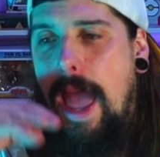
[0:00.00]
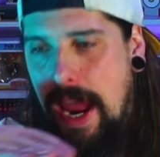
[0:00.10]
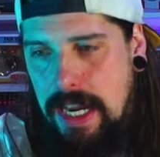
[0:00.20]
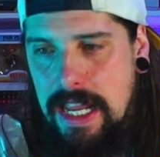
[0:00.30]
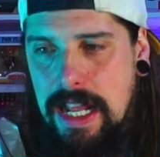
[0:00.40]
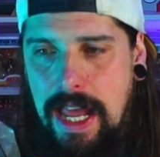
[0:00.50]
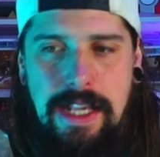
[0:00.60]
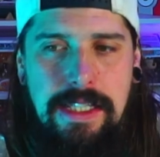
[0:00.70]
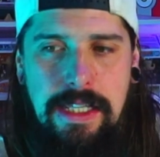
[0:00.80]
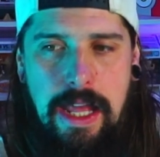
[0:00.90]
any
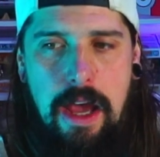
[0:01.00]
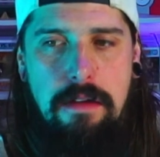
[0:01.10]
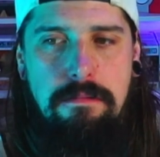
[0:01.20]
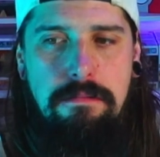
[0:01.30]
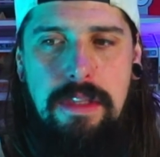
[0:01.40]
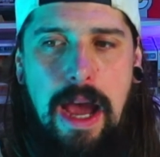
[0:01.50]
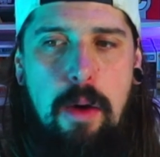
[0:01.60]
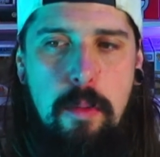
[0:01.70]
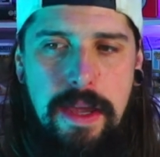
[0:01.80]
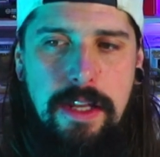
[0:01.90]
class in that. That
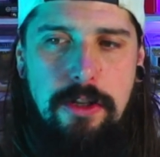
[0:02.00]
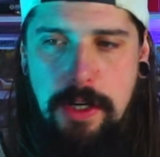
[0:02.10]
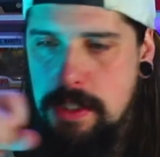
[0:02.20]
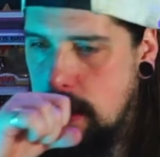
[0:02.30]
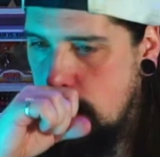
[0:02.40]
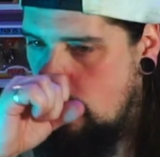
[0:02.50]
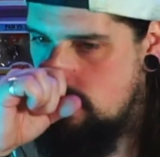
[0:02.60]
will be interesting though.